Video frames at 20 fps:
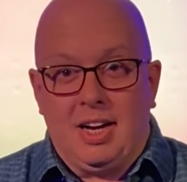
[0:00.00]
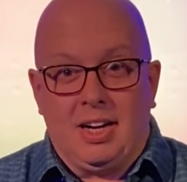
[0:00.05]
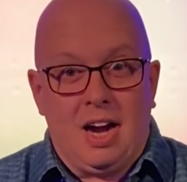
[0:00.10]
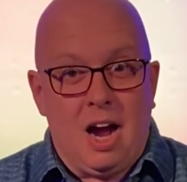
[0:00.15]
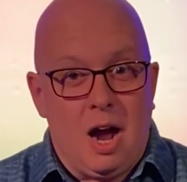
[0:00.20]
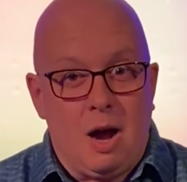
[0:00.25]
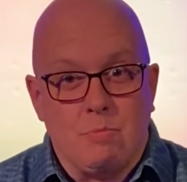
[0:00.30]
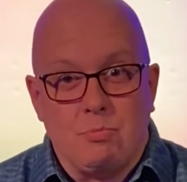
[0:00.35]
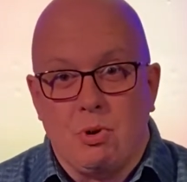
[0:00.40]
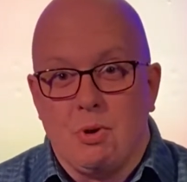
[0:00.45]

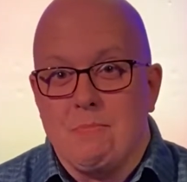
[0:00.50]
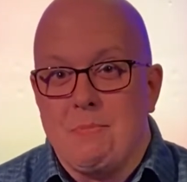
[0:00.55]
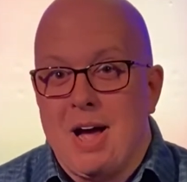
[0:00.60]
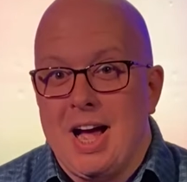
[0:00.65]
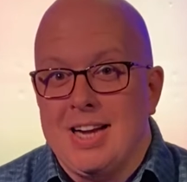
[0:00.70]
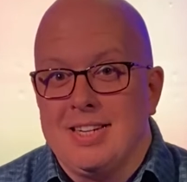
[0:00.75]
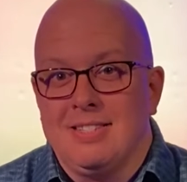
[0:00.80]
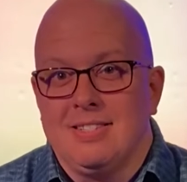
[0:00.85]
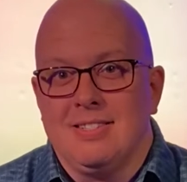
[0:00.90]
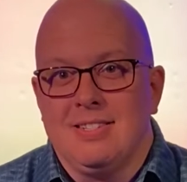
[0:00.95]

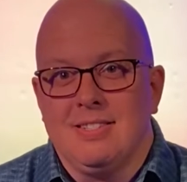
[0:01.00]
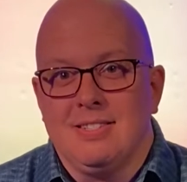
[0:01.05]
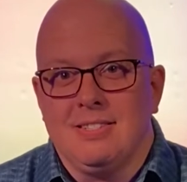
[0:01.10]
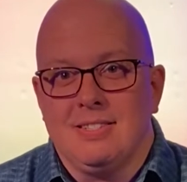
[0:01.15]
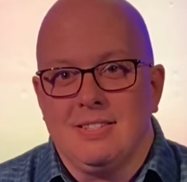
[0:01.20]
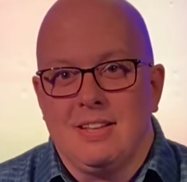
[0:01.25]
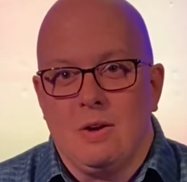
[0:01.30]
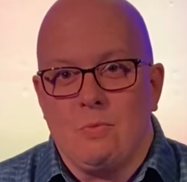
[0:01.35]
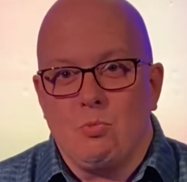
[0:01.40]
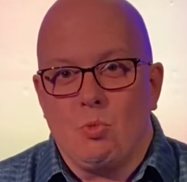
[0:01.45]
compromised in
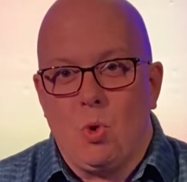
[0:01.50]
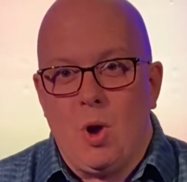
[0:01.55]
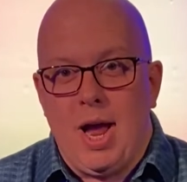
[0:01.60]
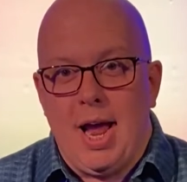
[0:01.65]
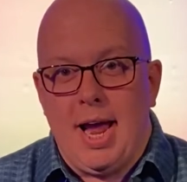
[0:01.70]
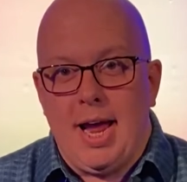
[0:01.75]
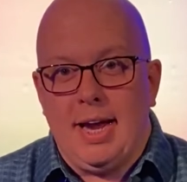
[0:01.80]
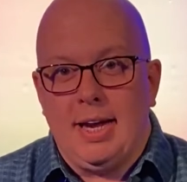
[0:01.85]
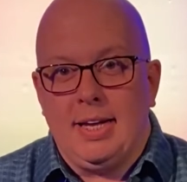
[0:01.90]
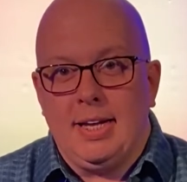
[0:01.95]
some
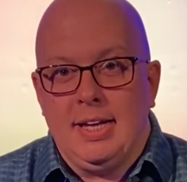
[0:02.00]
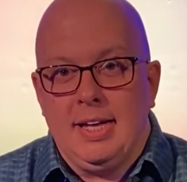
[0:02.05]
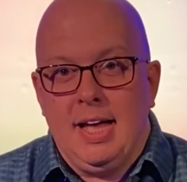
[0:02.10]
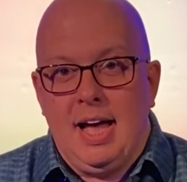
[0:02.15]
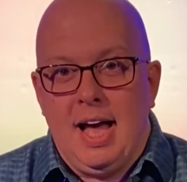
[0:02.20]
way,